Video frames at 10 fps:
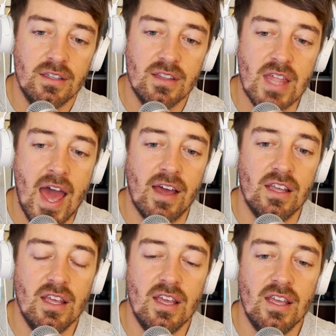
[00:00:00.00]
that
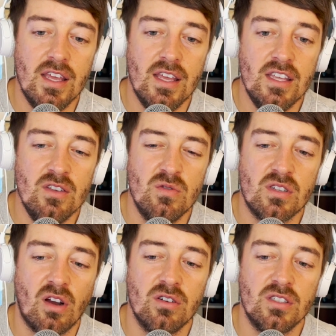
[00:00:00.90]
you
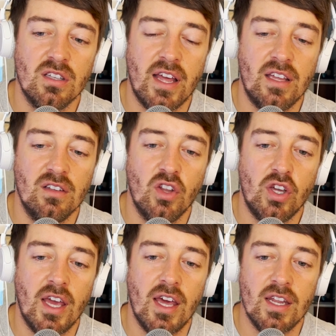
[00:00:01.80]
start to like
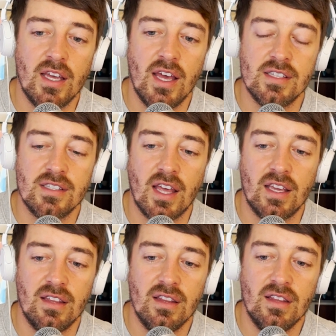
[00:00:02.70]
look at it as
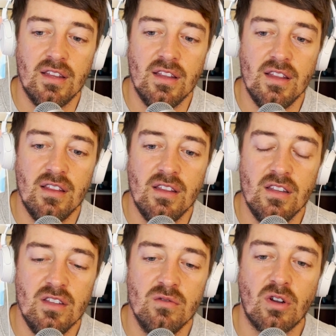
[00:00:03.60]
like
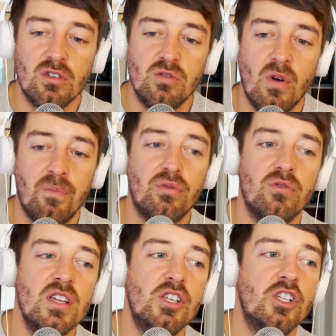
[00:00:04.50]
you start to
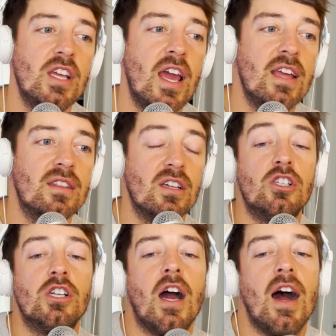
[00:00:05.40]
appreciate the
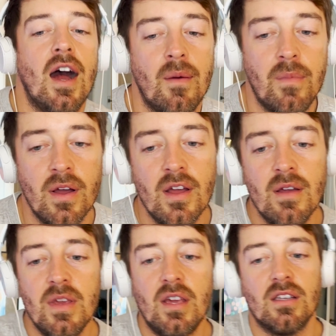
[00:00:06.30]
job
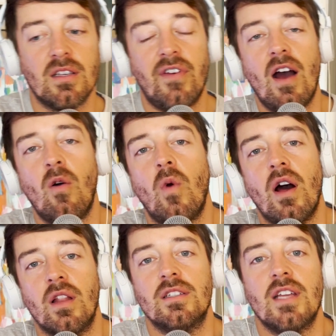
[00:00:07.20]
because of how
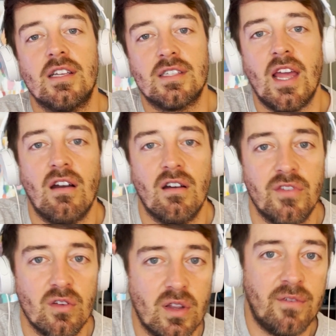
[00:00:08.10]
well it takes care of
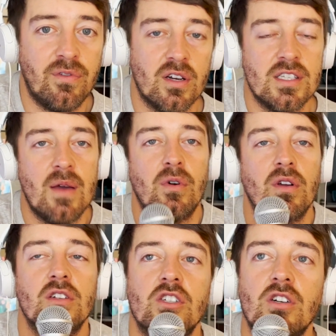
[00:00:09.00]
you. Like for example in
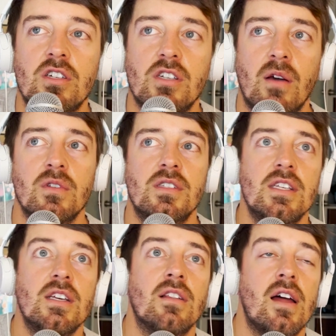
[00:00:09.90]
construction I would
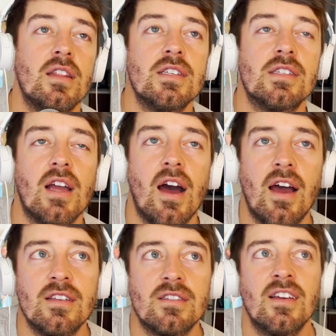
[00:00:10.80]
see a lot of these
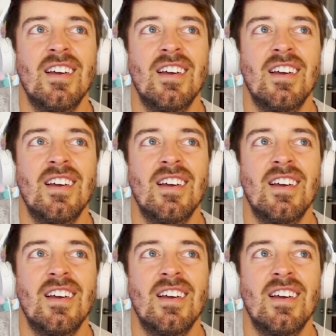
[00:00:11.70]
guys